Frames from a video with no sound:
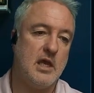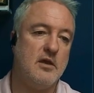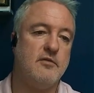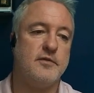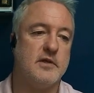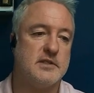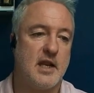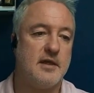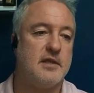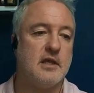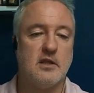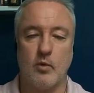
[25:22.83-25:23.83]
if there's
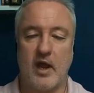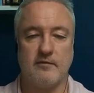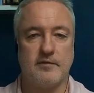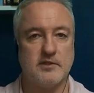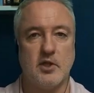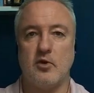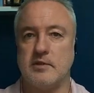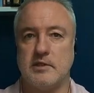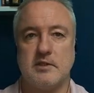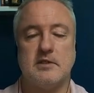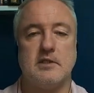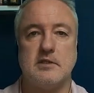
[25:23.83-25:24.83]
nothing in the way, if there's no
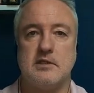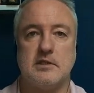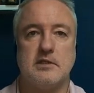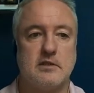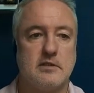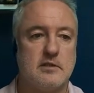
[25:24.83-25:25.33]
resistance